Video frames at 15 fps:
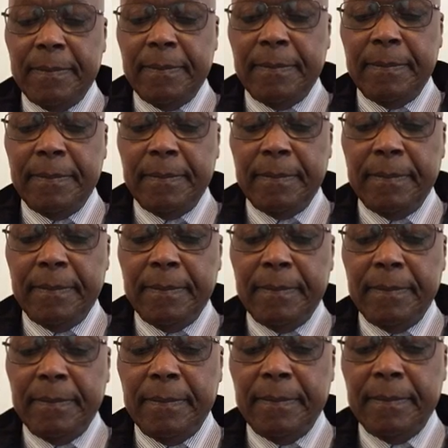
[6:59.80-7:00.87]

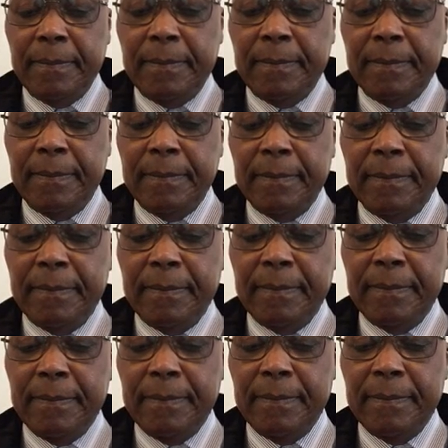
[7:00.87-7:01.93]

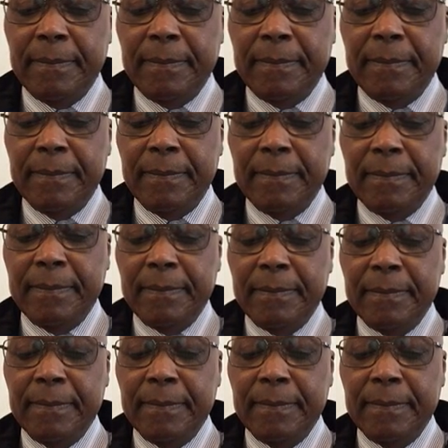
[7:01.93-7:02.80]
No one is speaking in this clip.